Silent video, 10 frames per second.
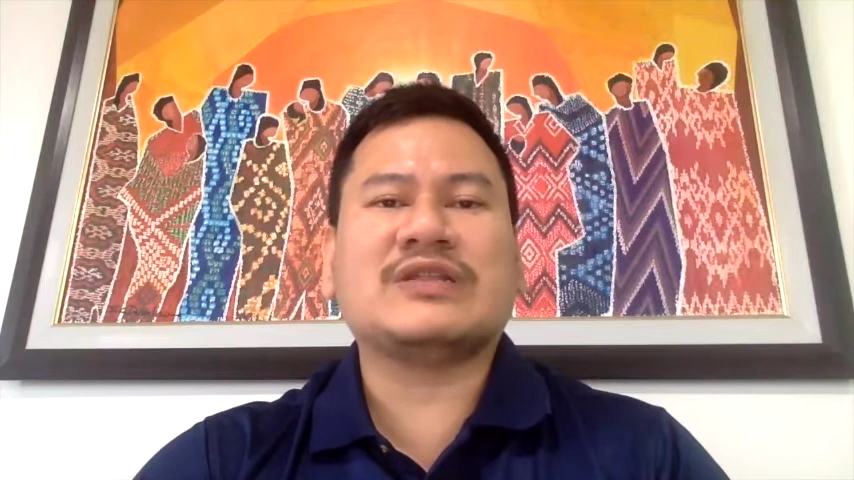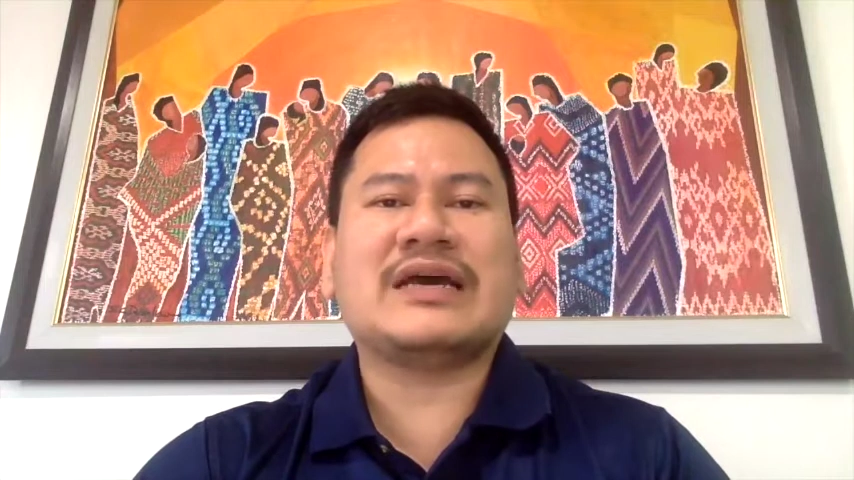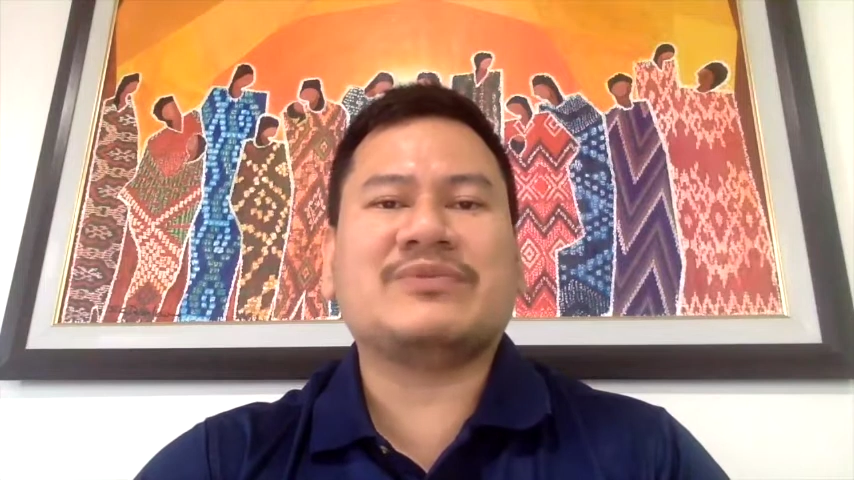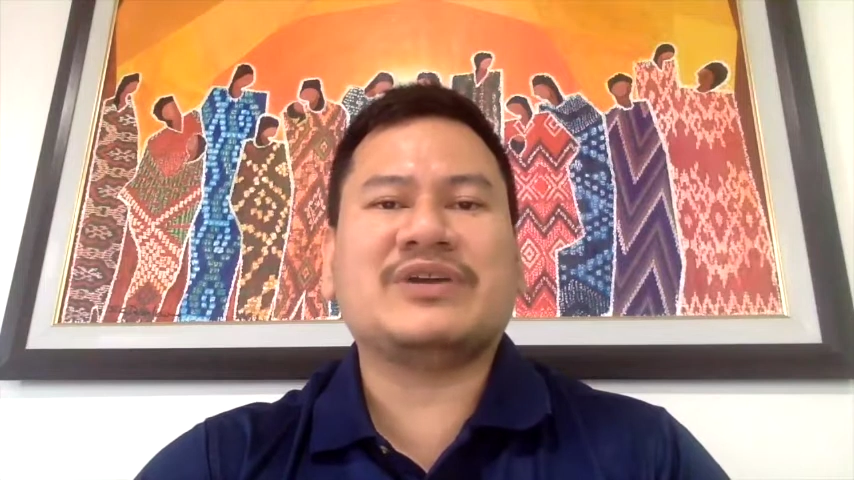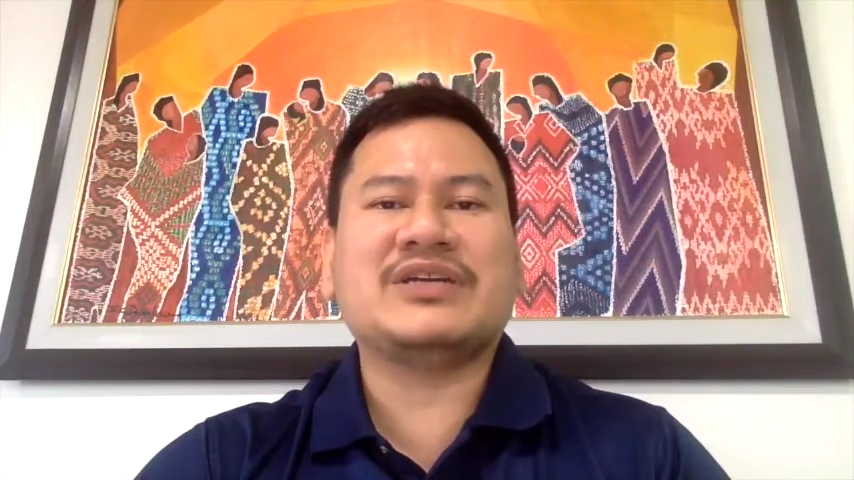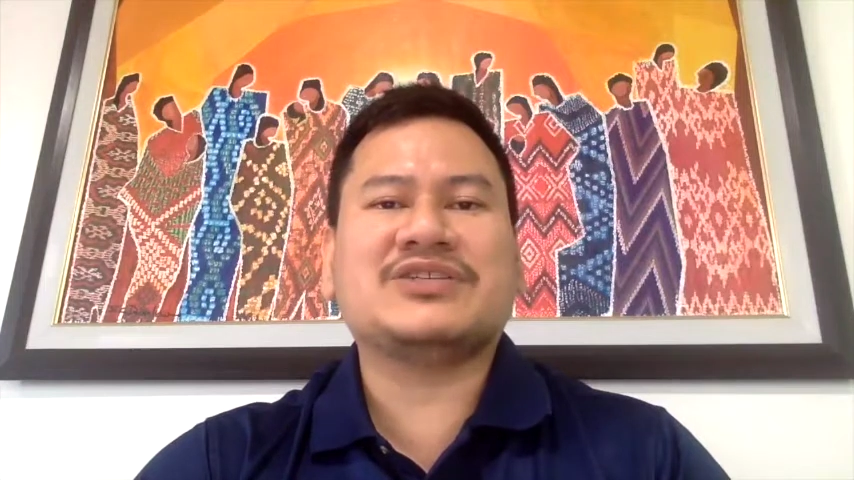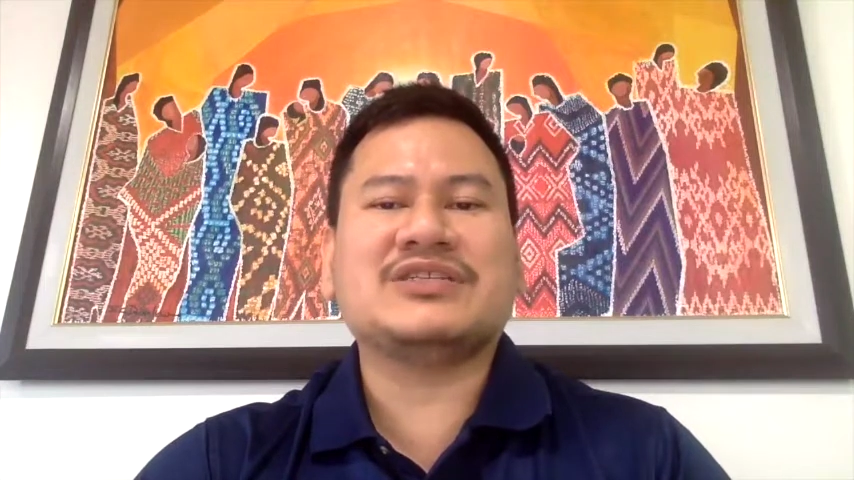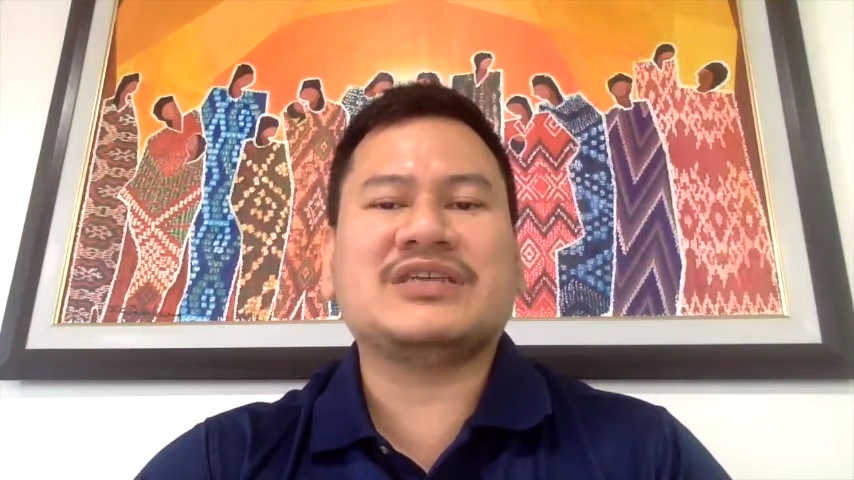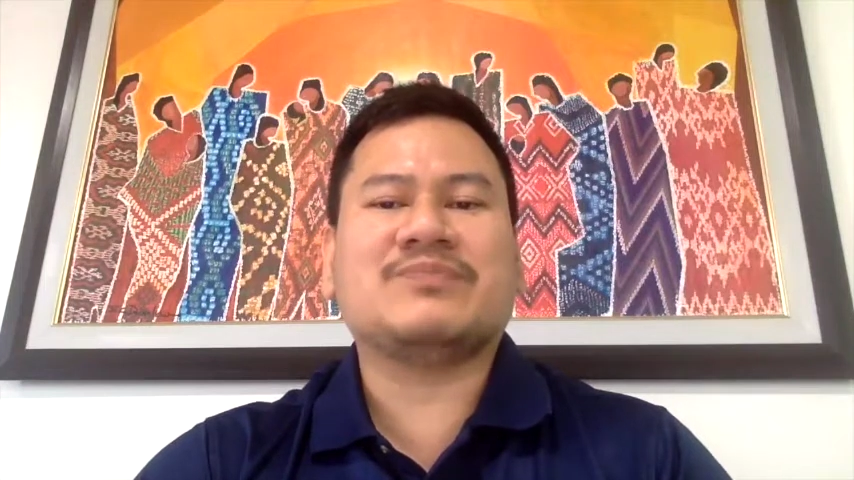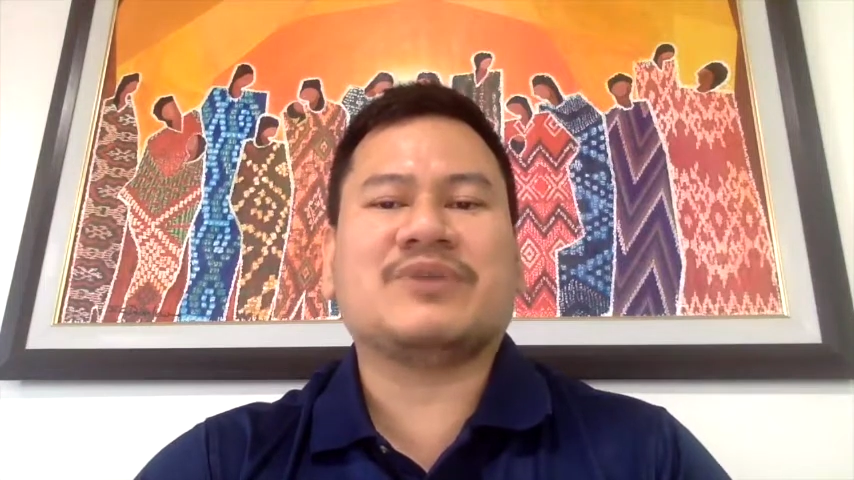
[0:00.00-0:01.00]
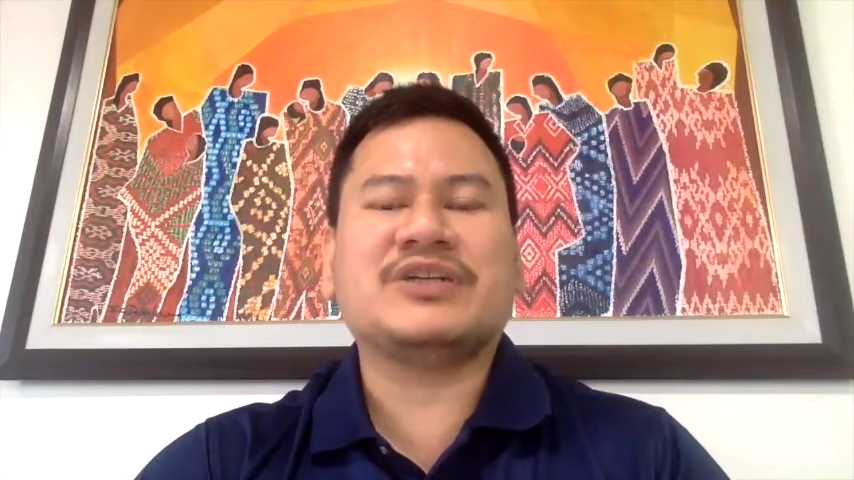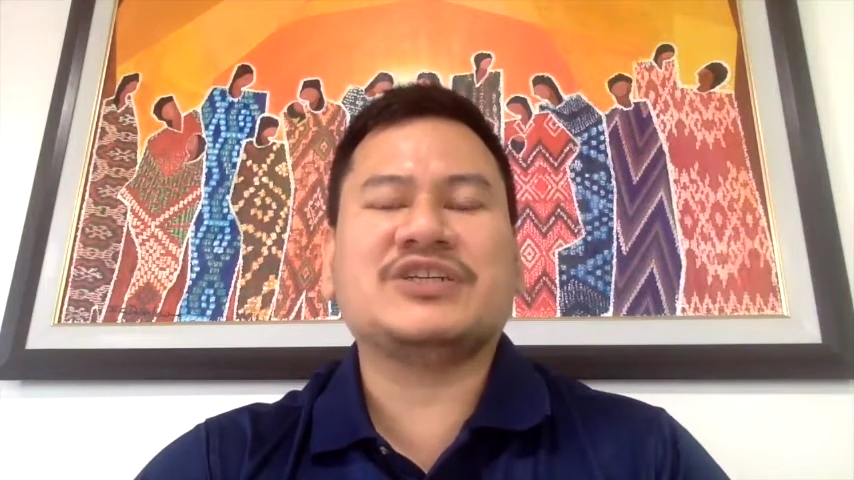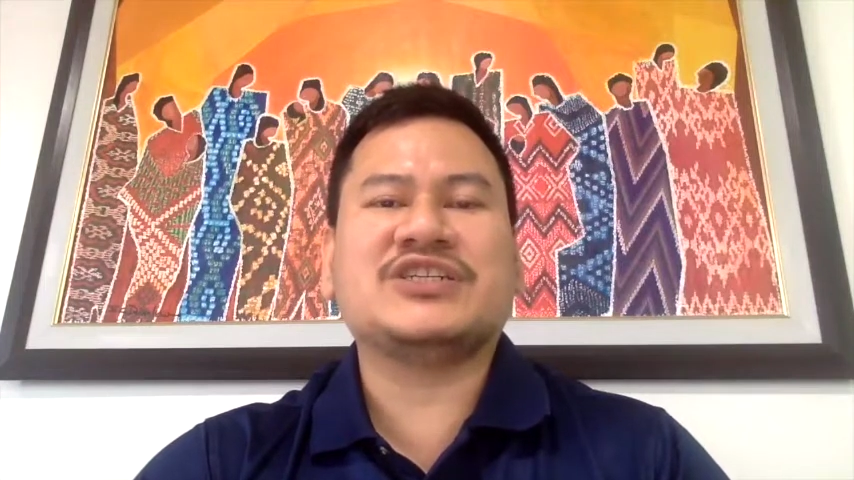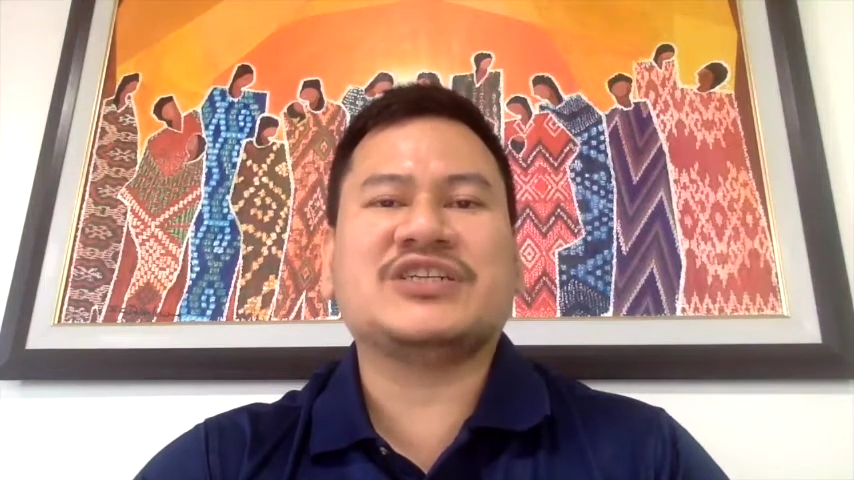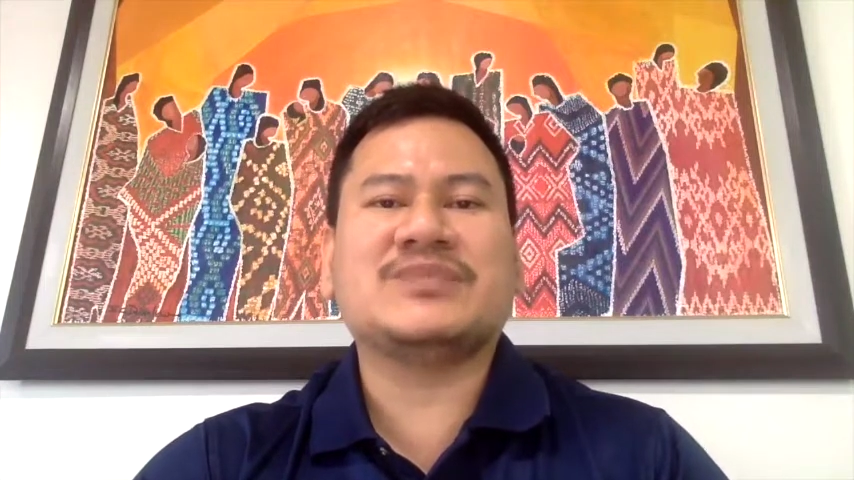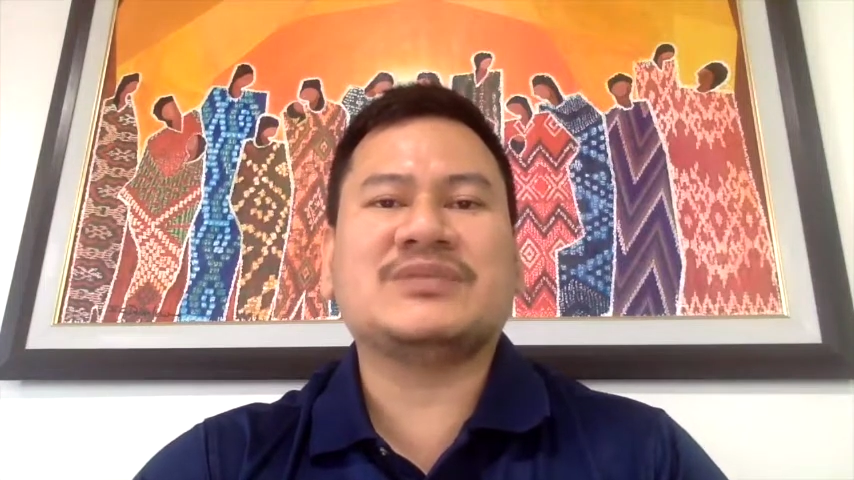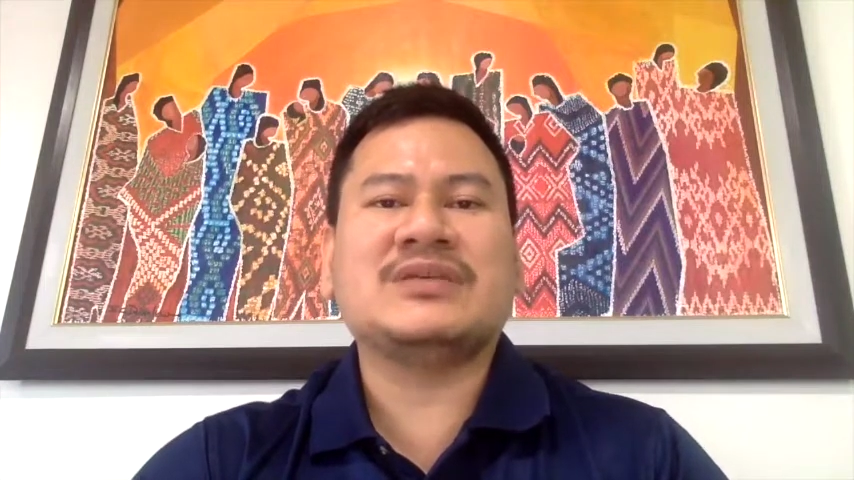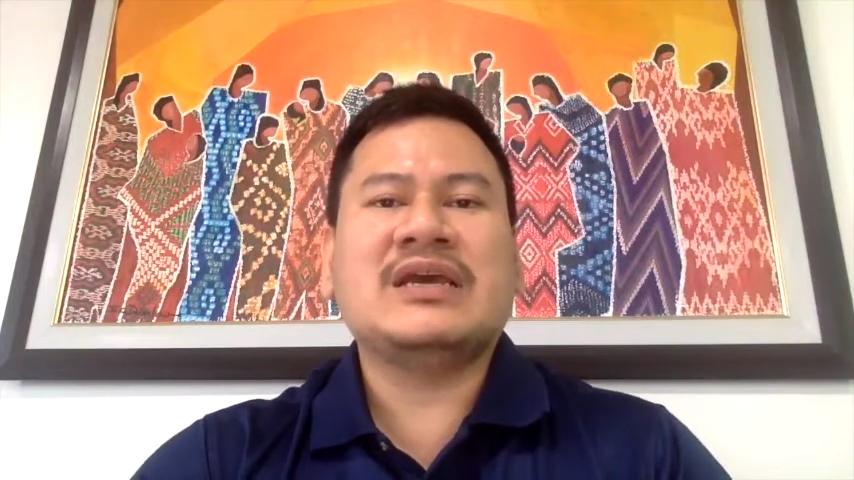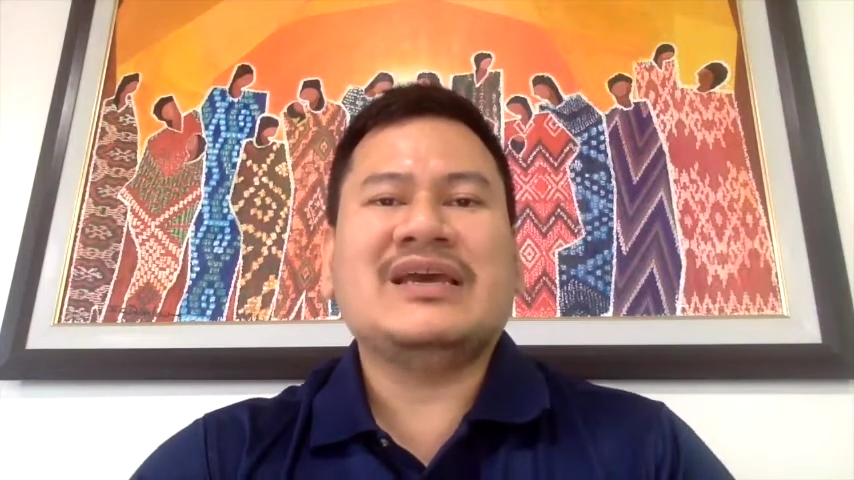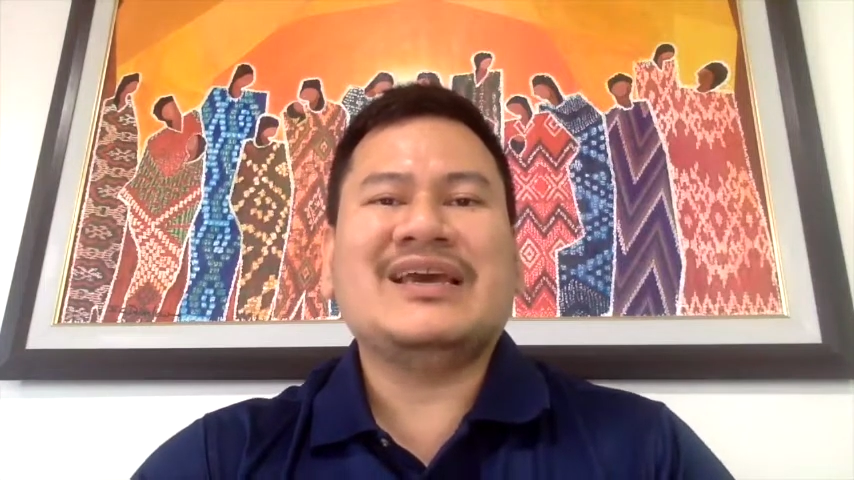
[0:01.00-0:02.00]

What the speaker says: collaborations and partnerships